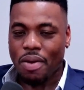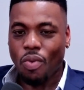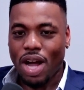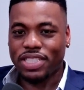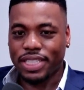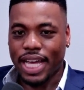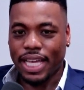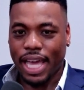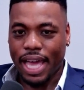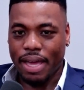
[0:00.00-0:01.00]
I'm watching
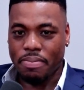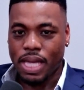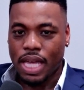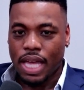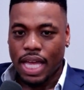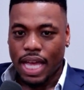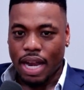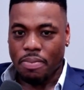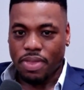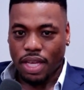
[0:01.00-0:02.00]
that game,
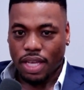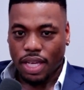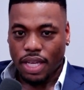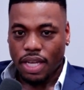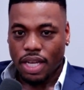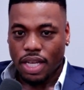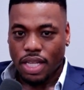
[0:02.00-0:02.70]
and I'm thinking.